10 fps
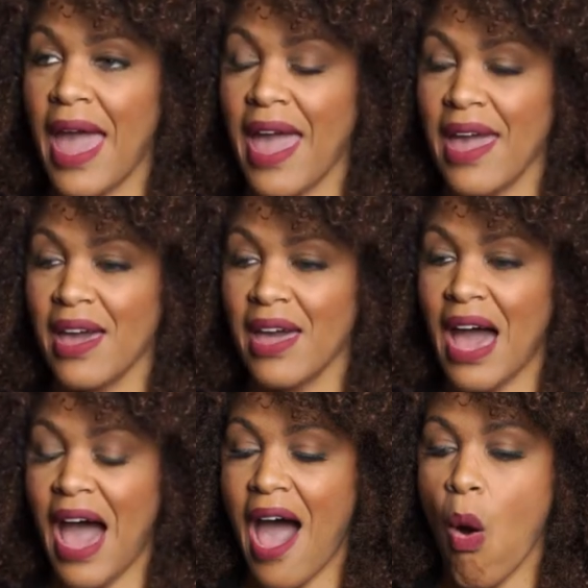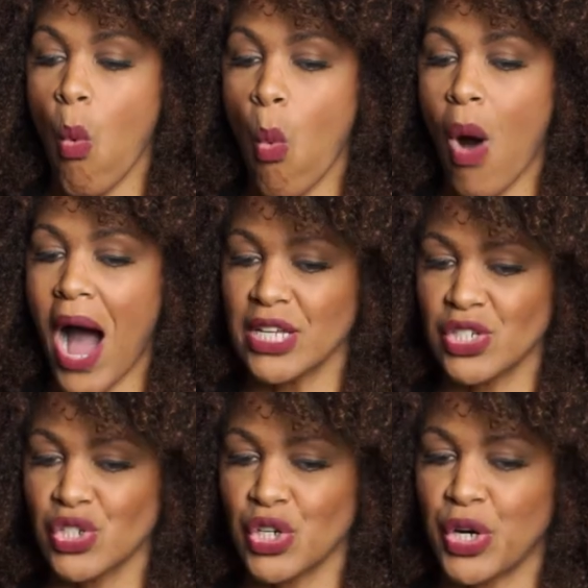And I
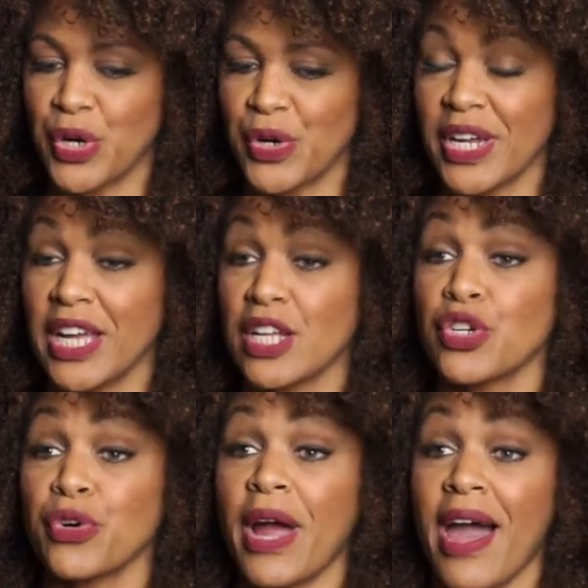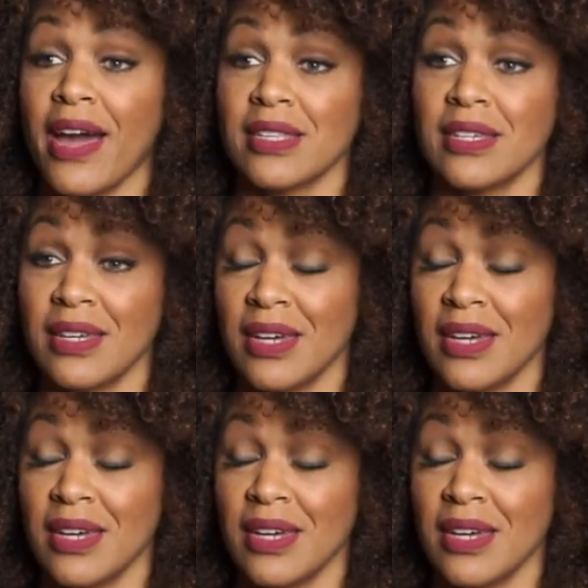watched her interact